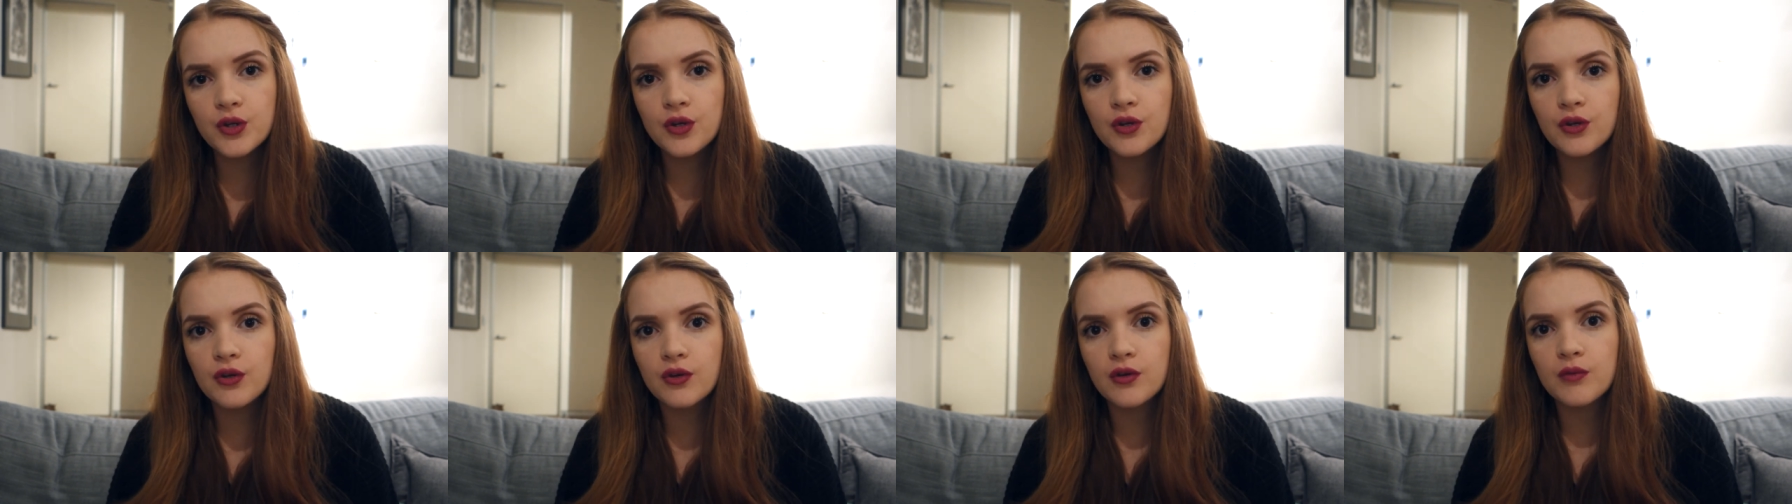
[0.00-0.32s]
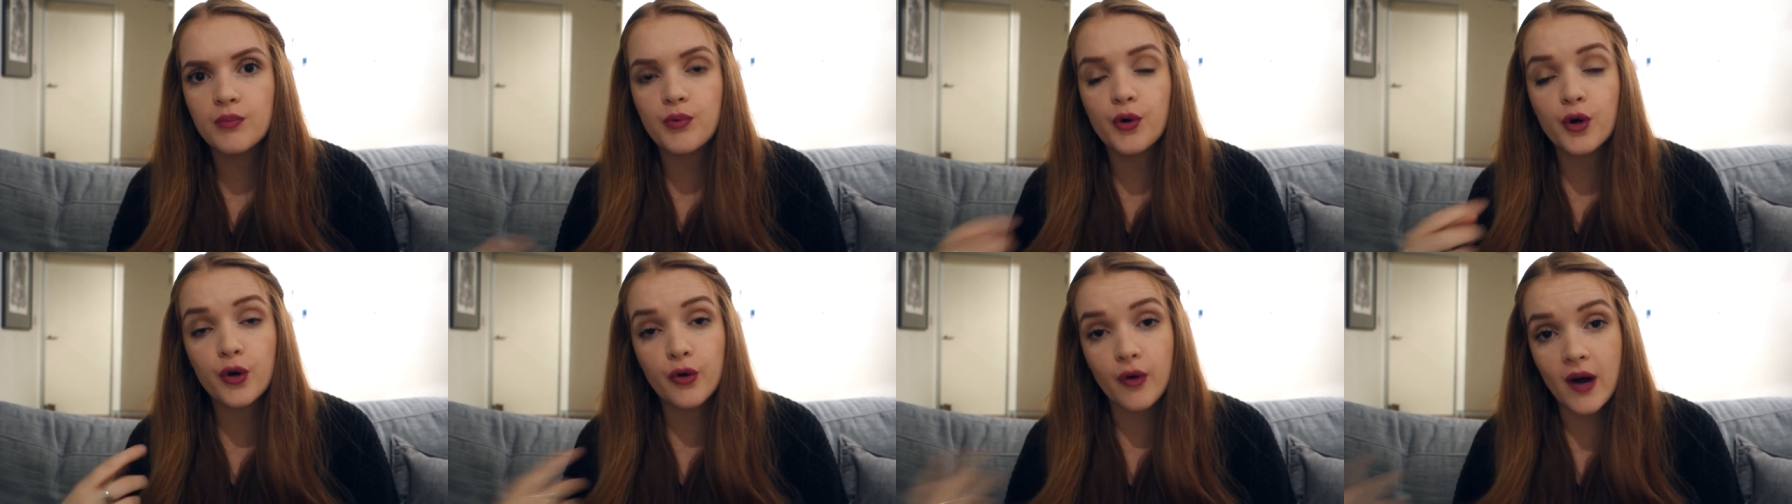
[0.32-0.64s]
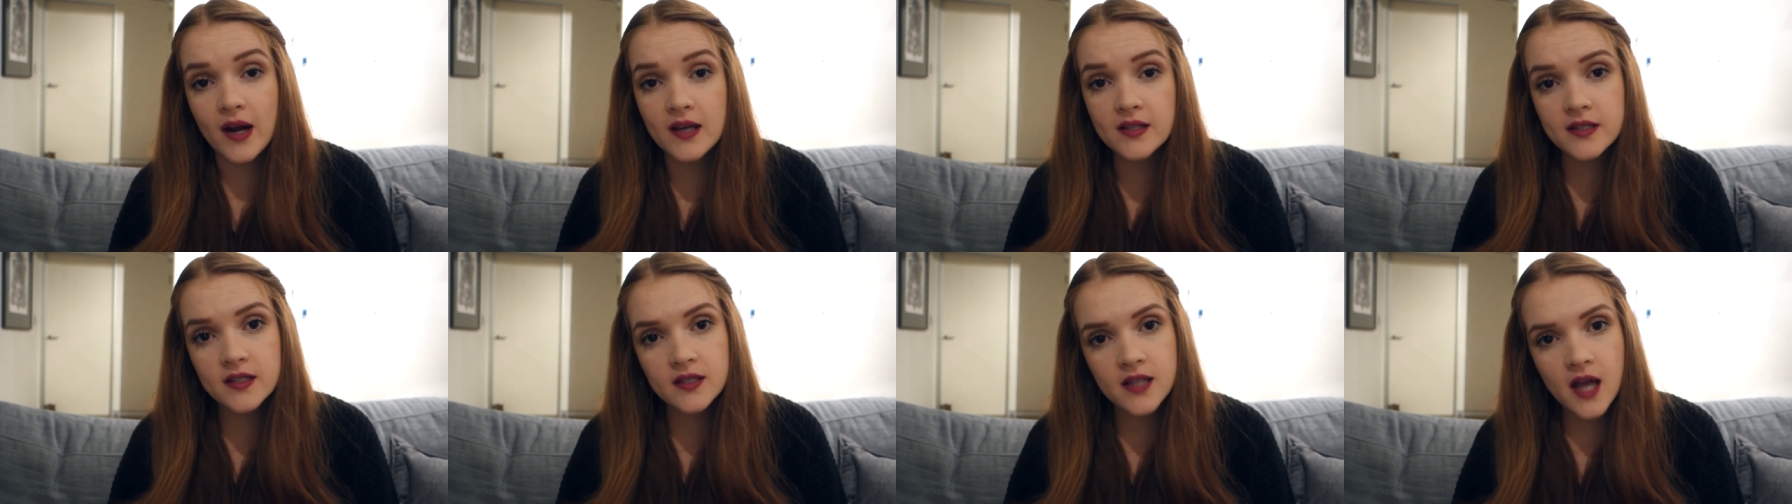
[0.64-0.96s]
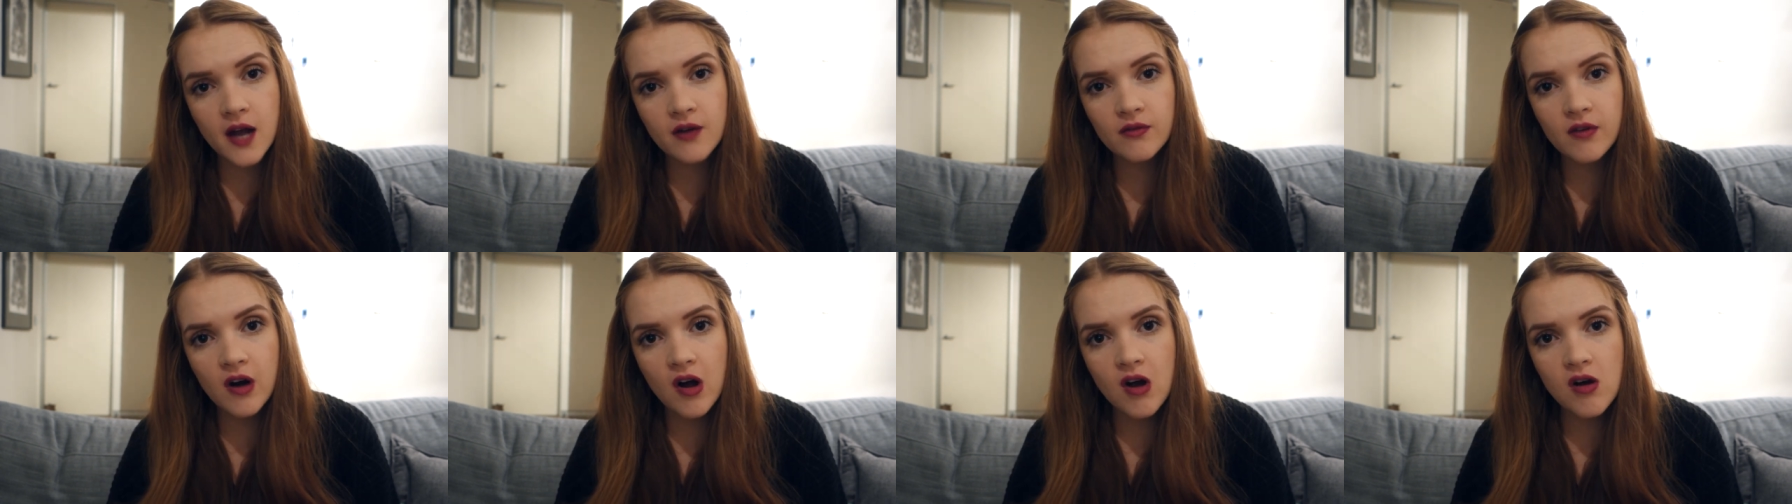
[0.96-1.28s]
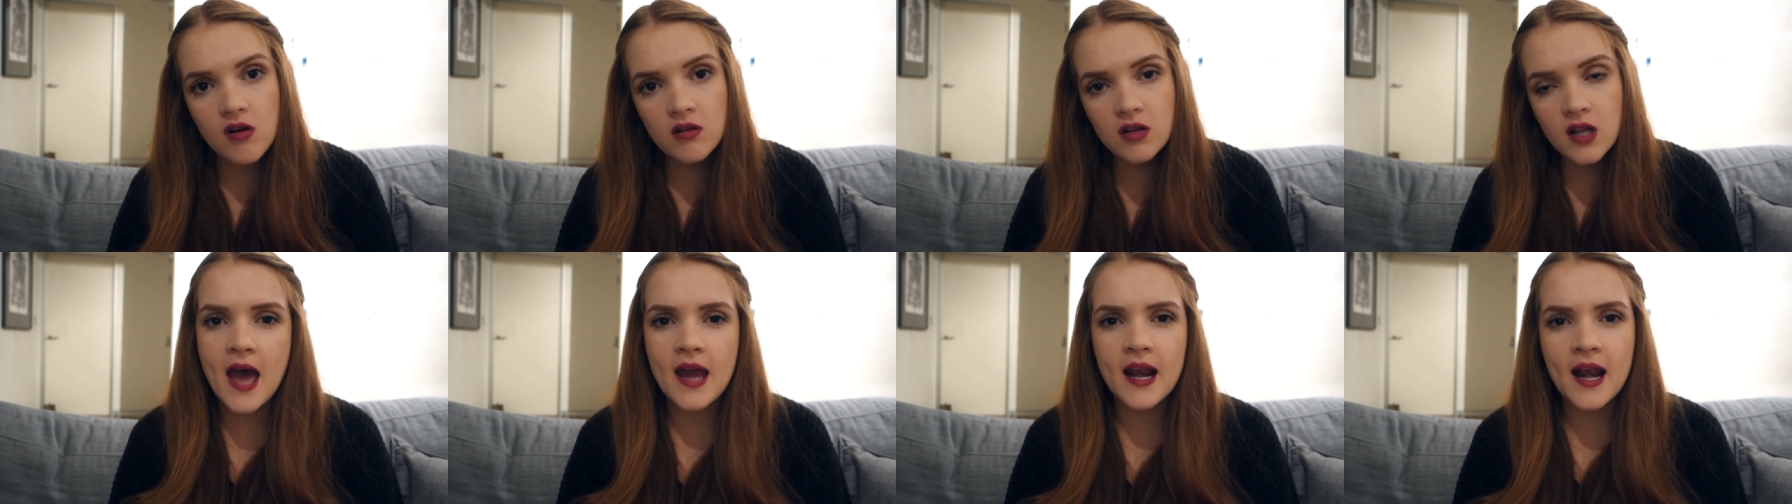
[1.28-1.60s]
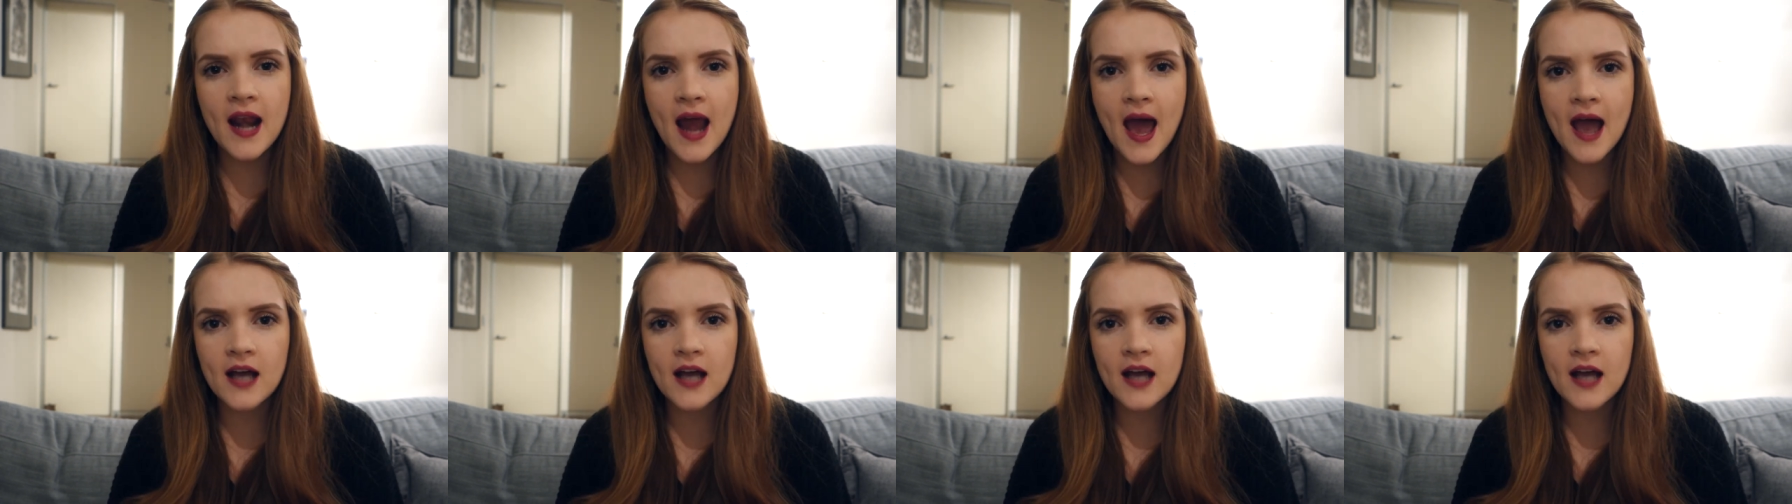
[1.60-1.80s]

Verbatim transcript: you progress in that role and it